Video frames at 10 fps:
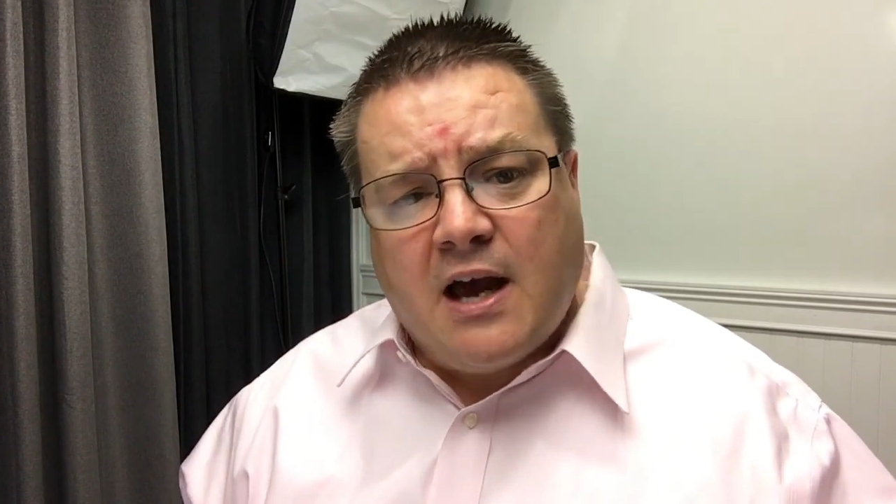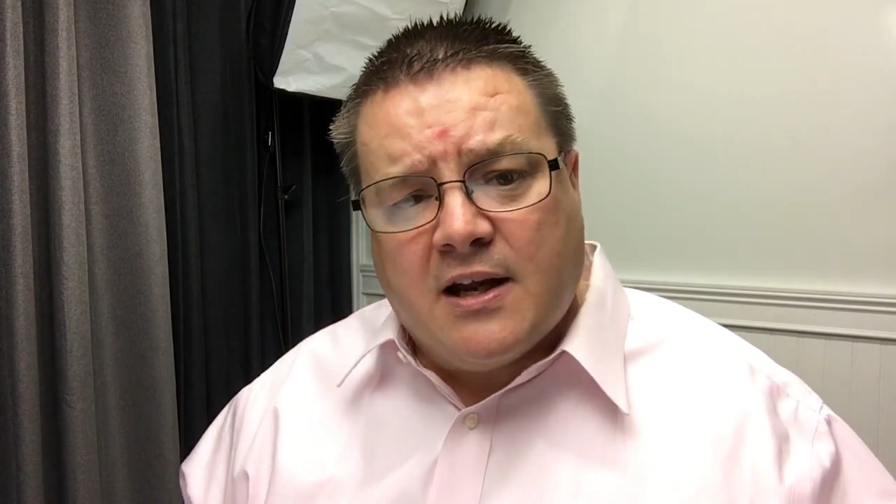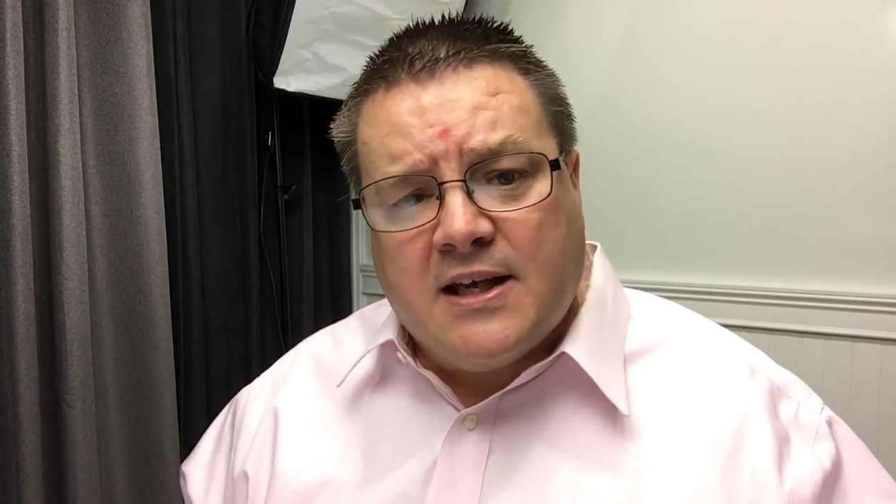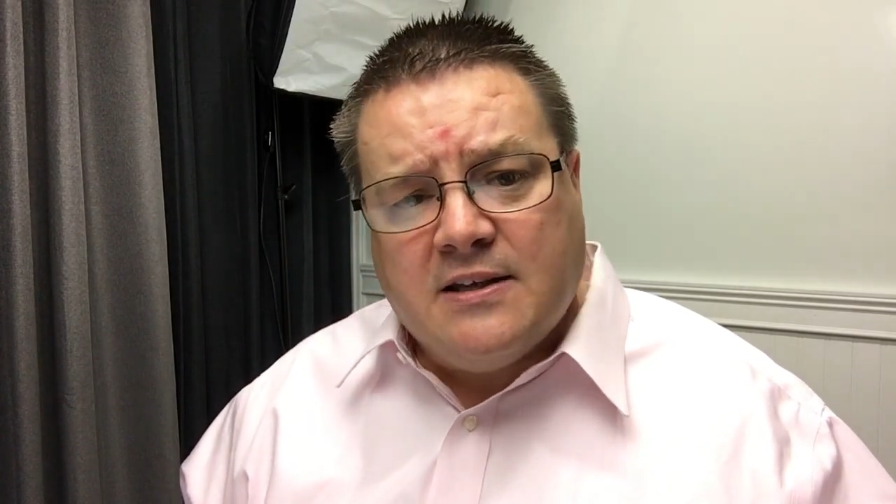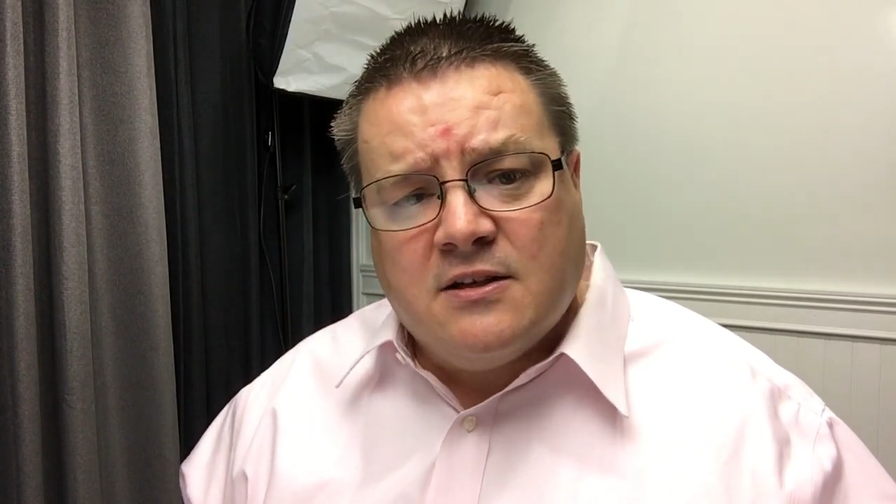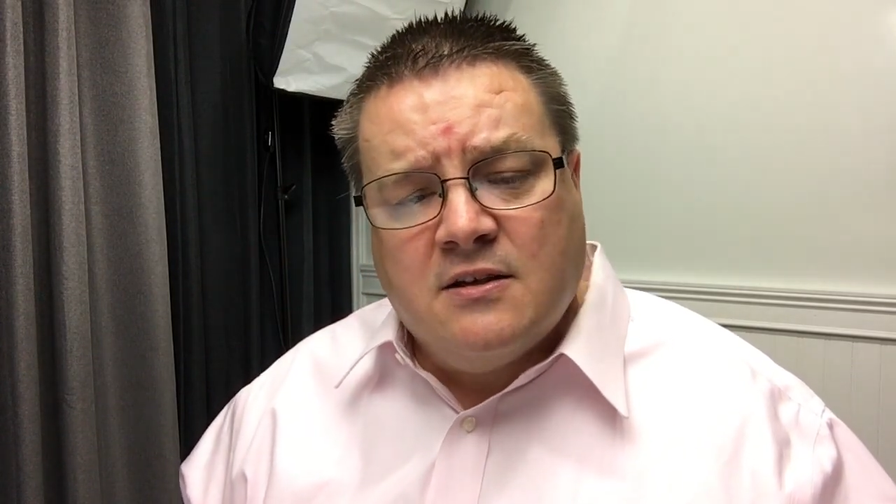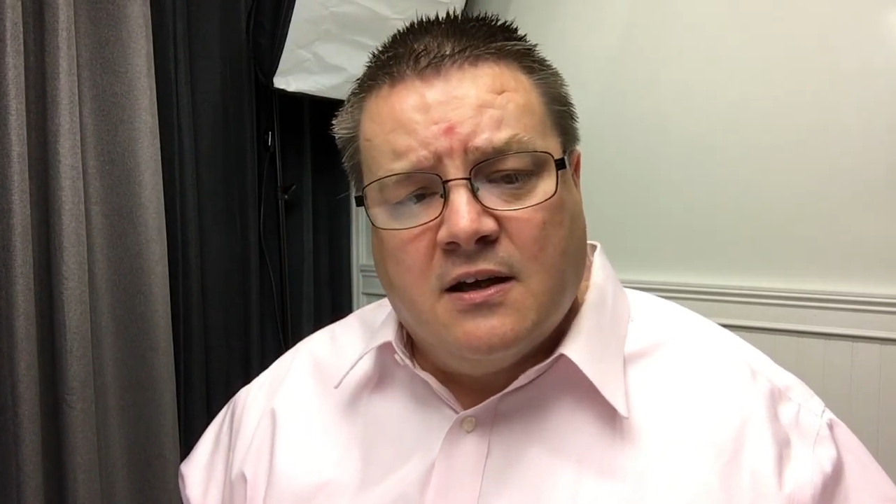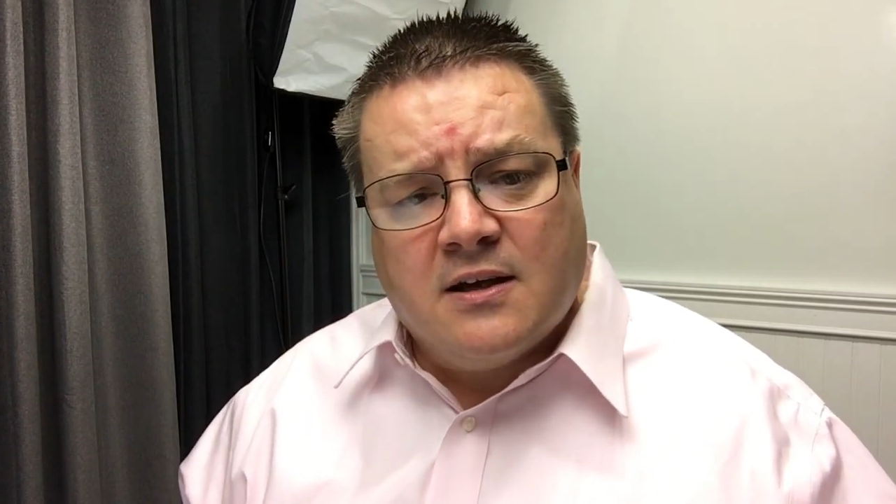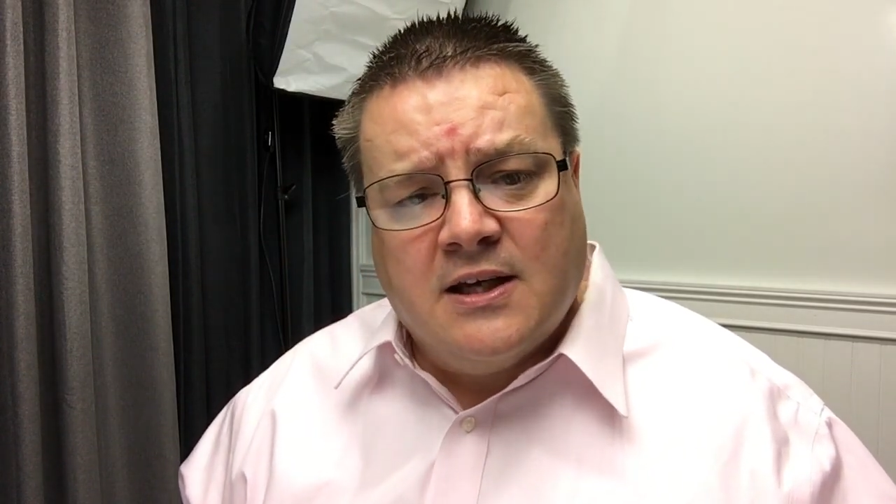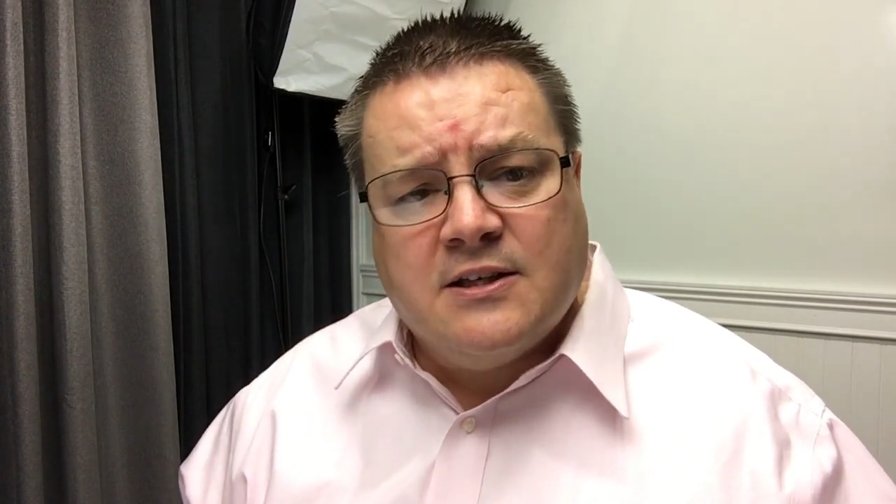out of
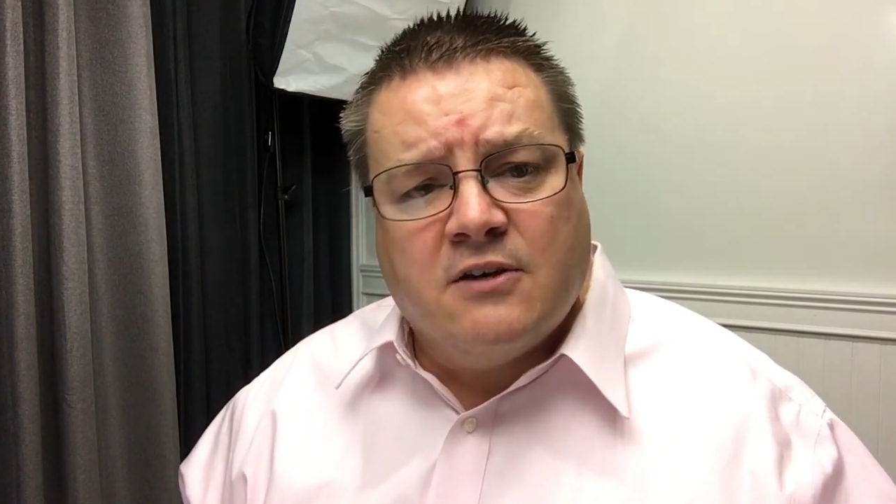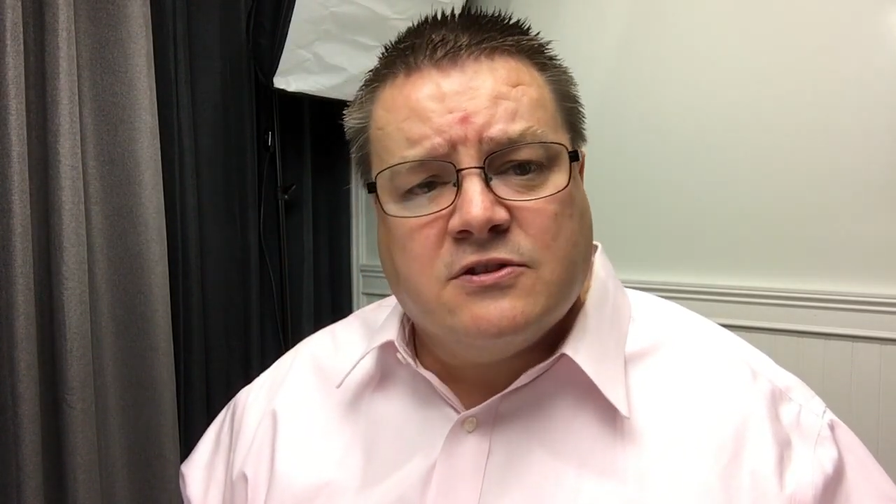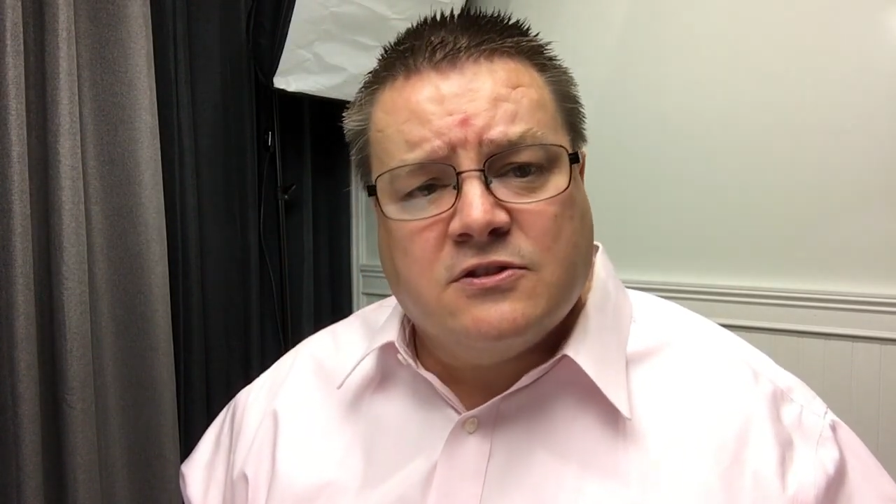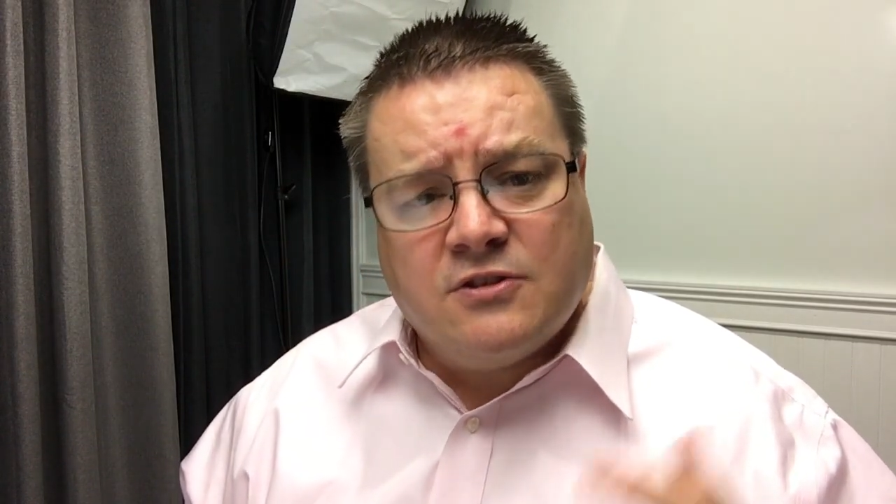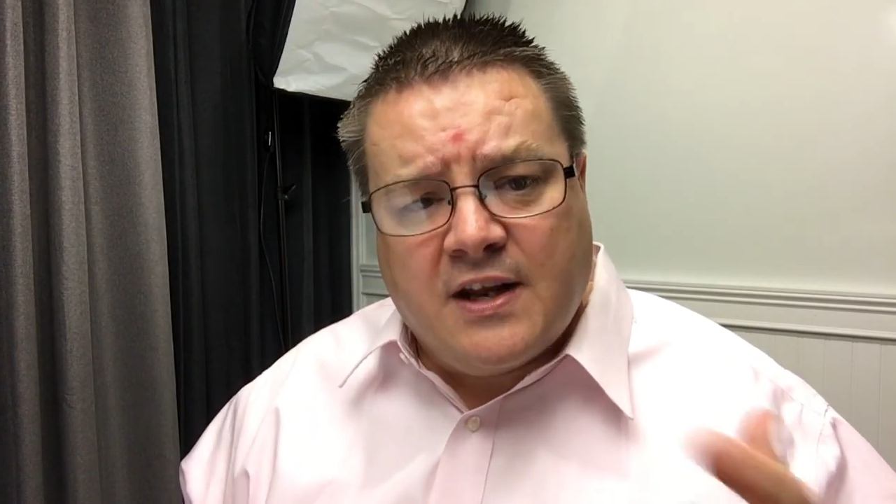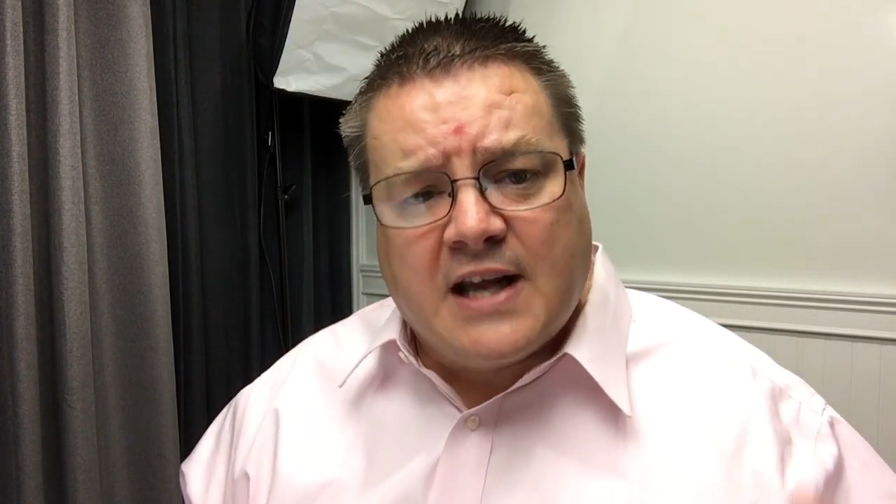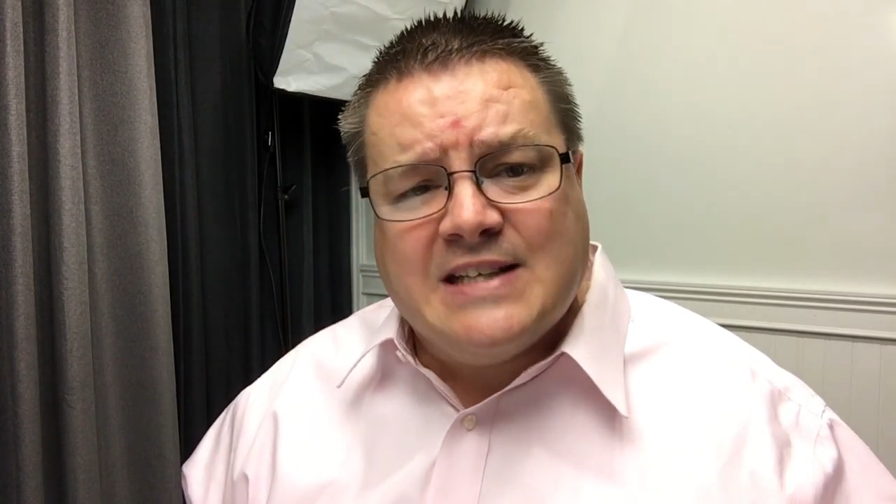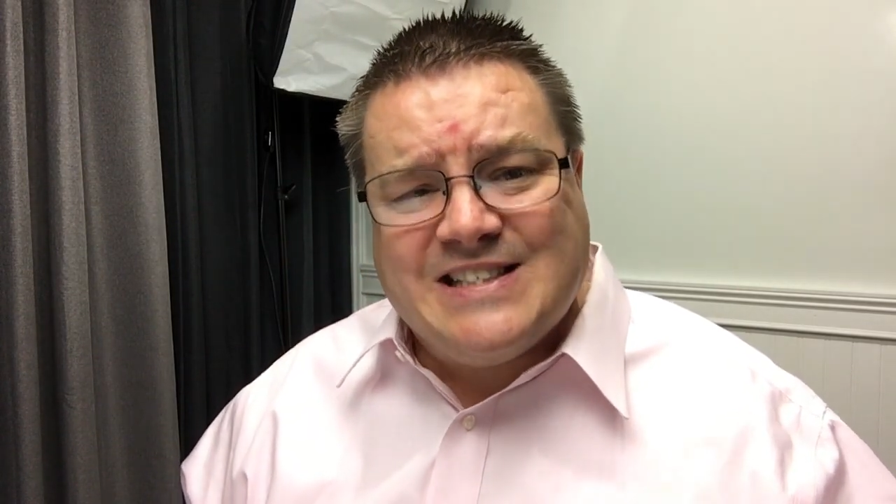ketosis, so that I can